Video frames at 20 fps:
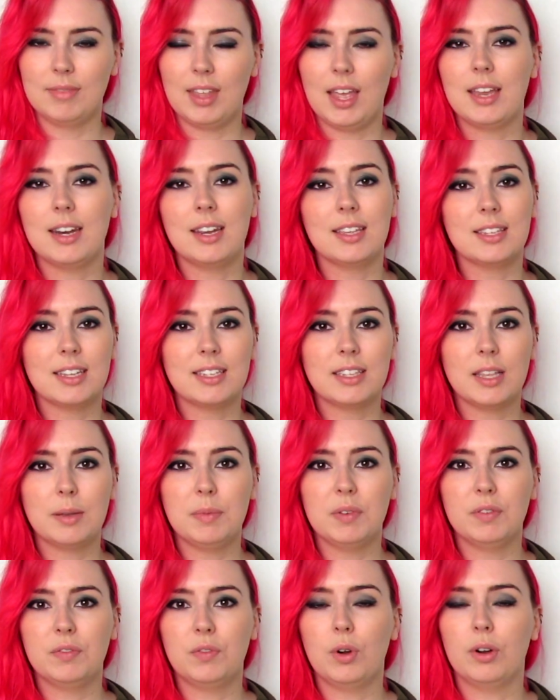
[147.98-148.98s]
And as I said
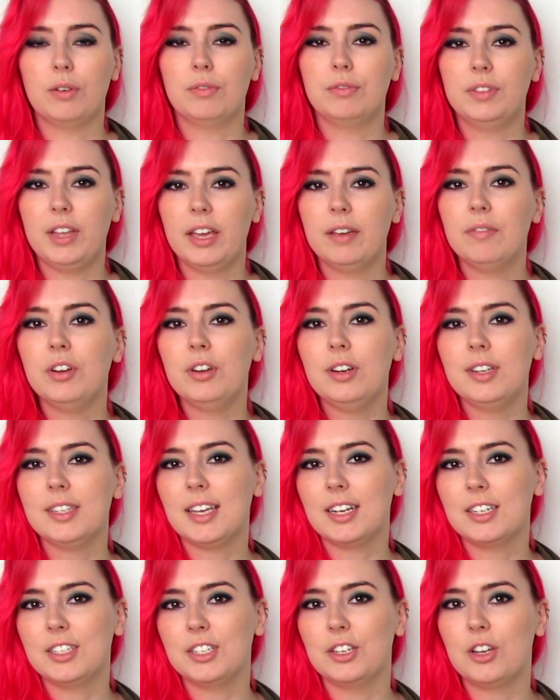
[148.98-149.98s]
before, flavor is
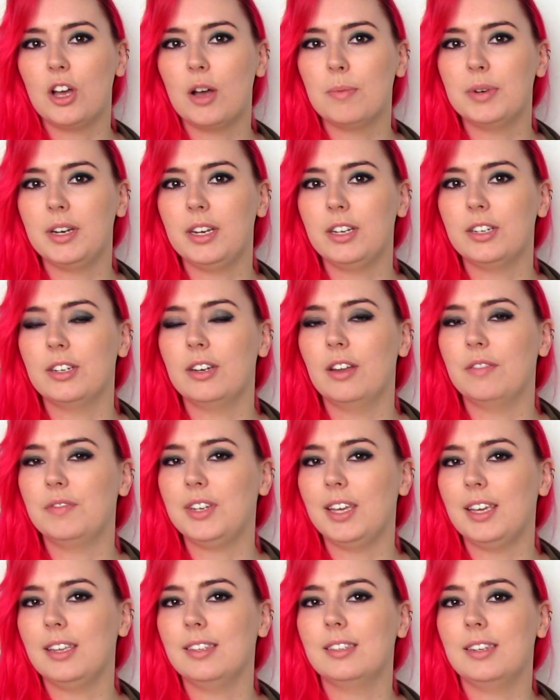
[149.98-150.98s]
actually a combination of
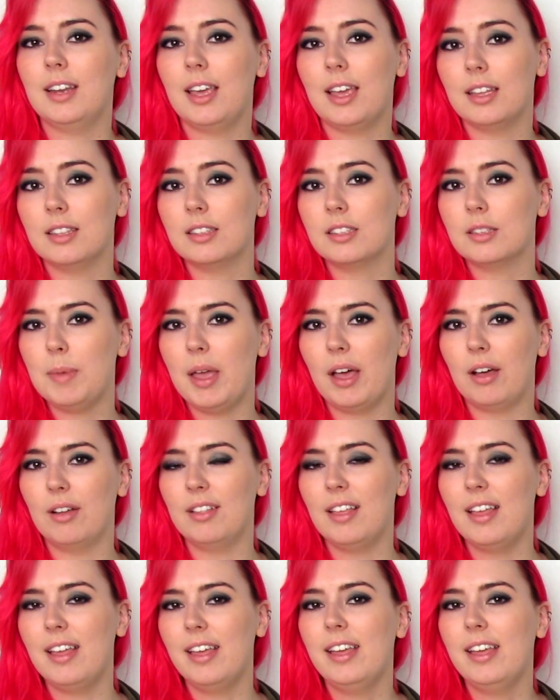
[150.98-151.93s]
taste and smell.